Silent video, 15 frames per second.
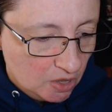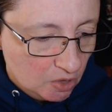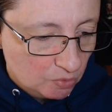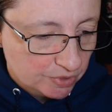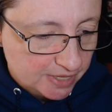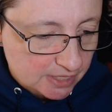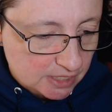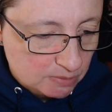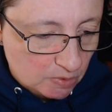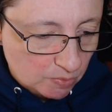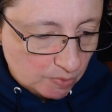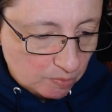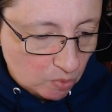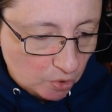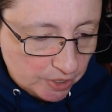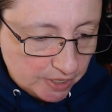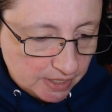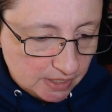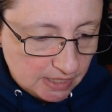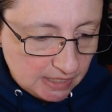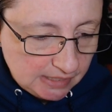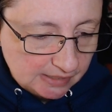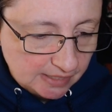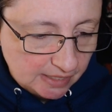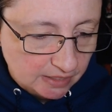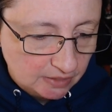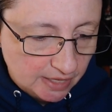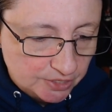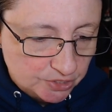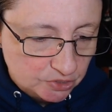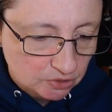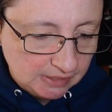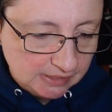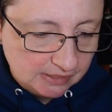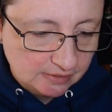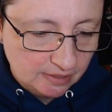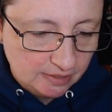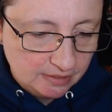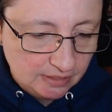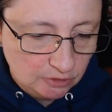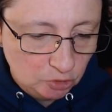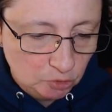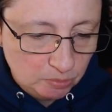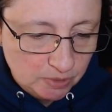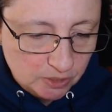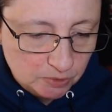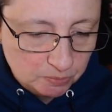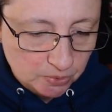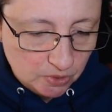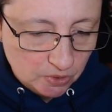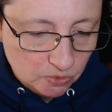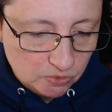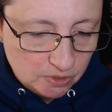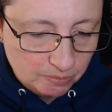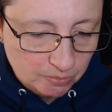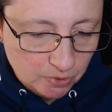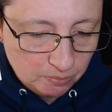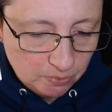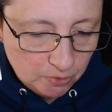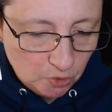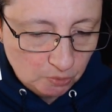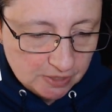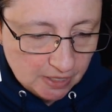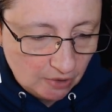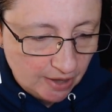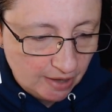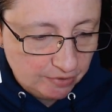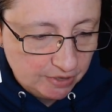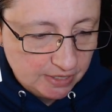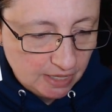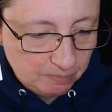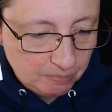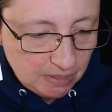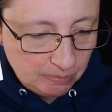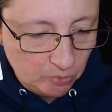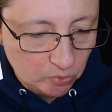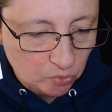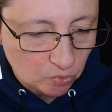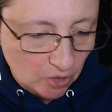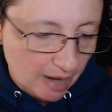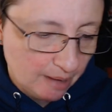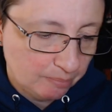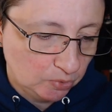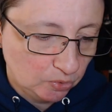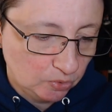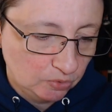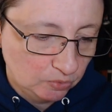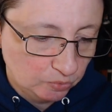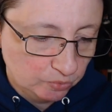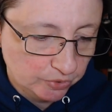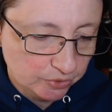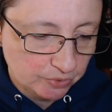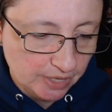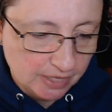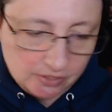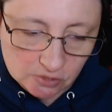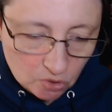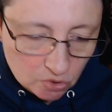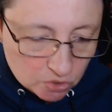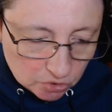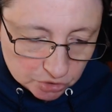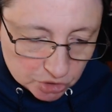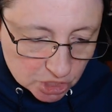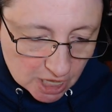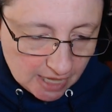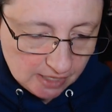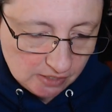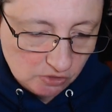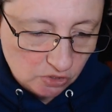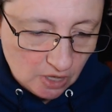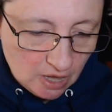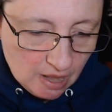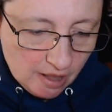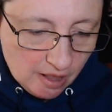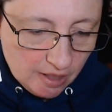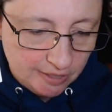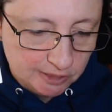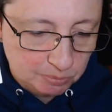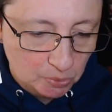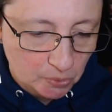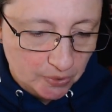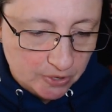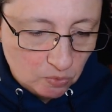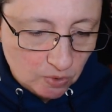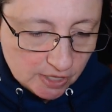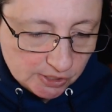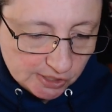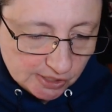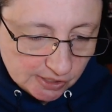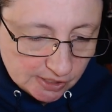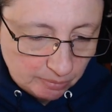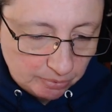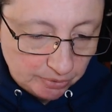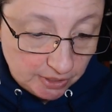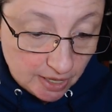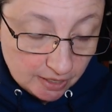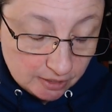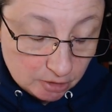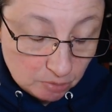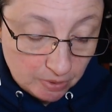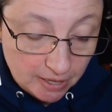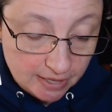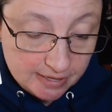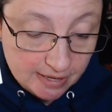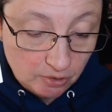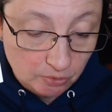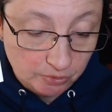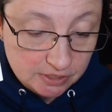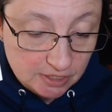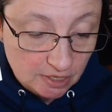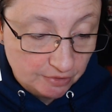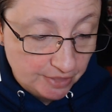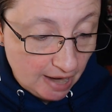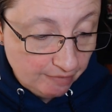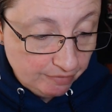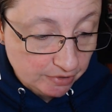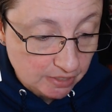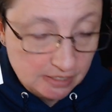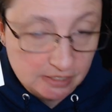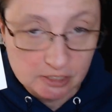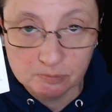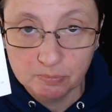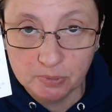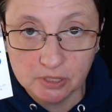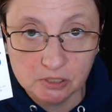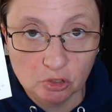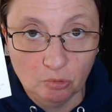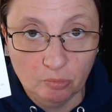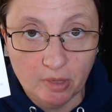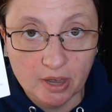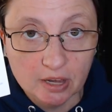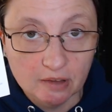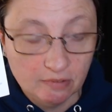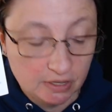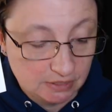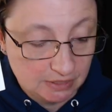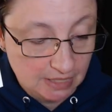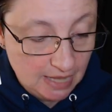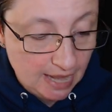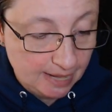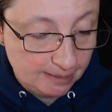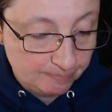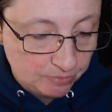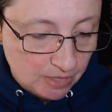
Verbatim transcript: With intimate reporting, keen psychological insight, and luminous prose, the book probes how everyday people grapple with great social change, exploring questions that preoccupy not only South Africans, but so many of us today.